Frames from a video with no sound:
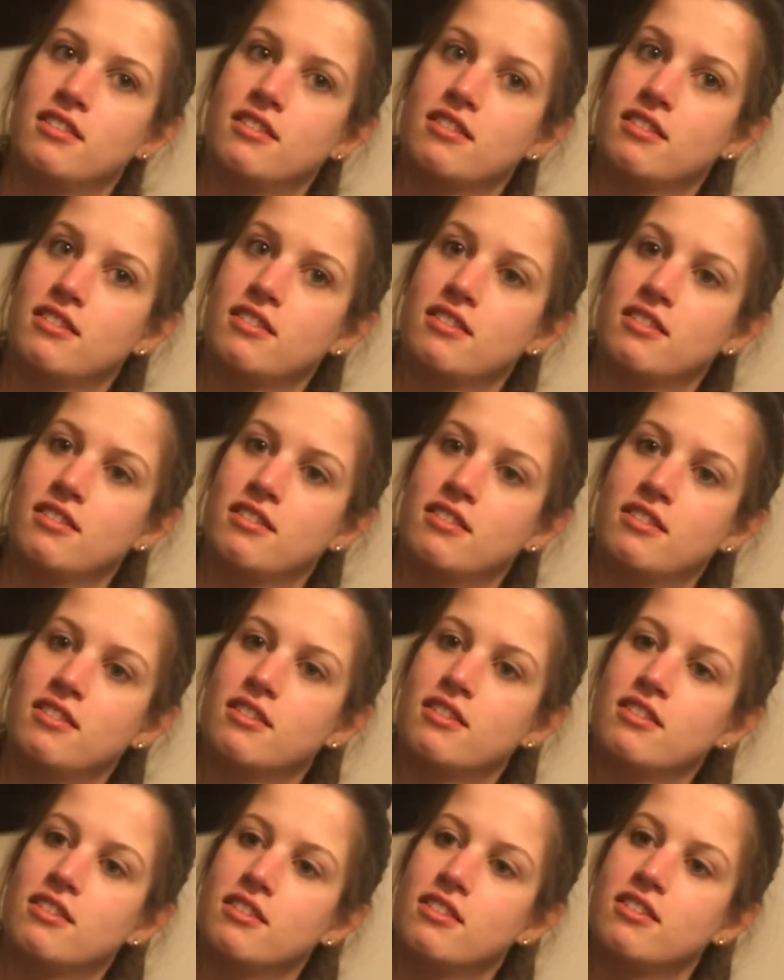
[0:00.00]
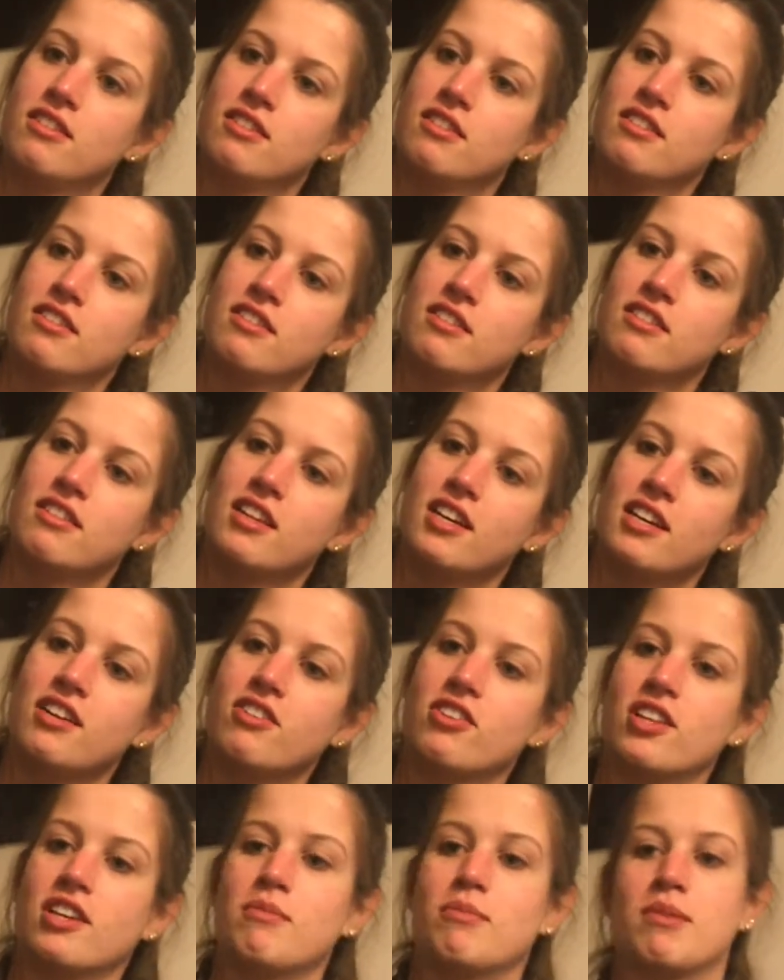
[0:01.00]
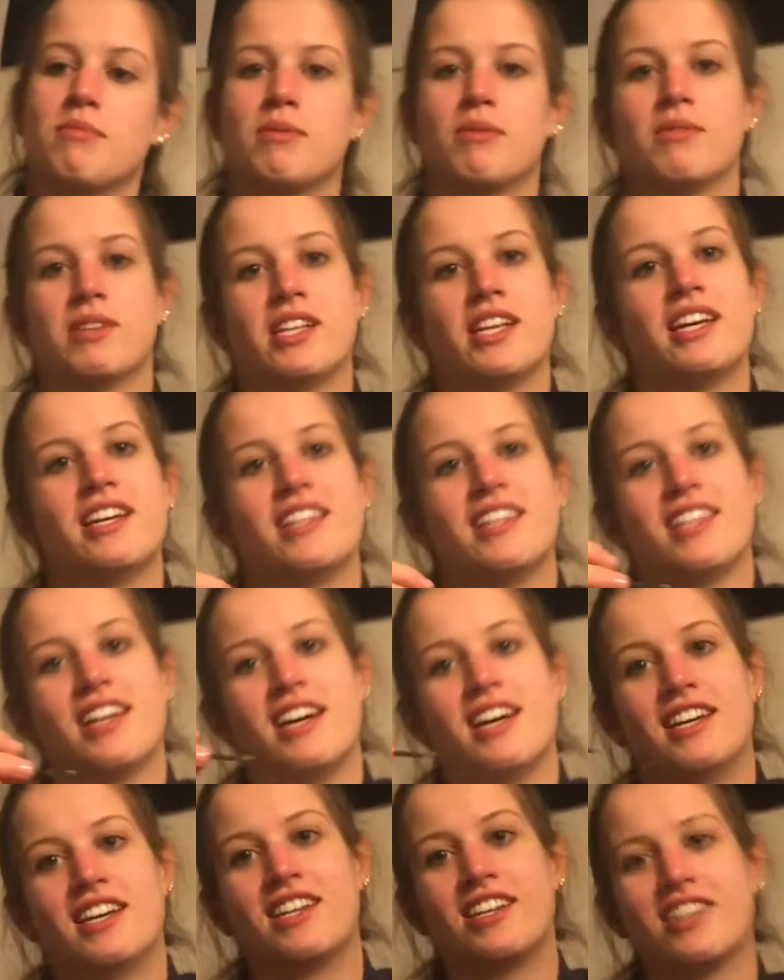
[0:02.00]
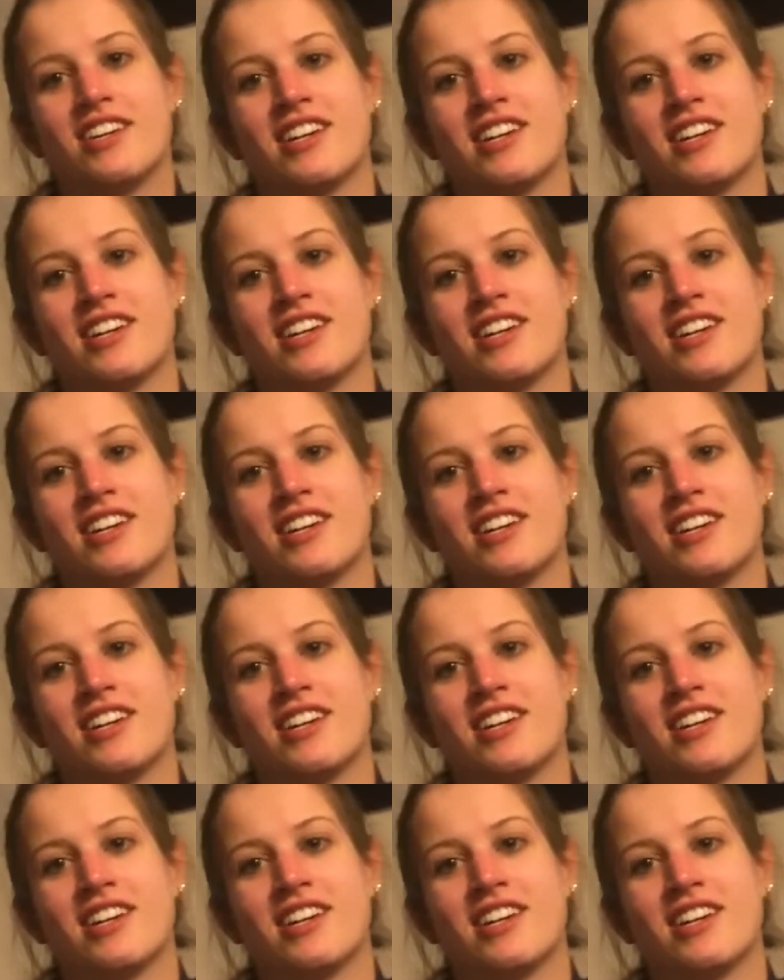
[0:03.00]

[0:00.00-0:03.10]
Um, I don't know. I don't what, I'd do. Like what if I painted?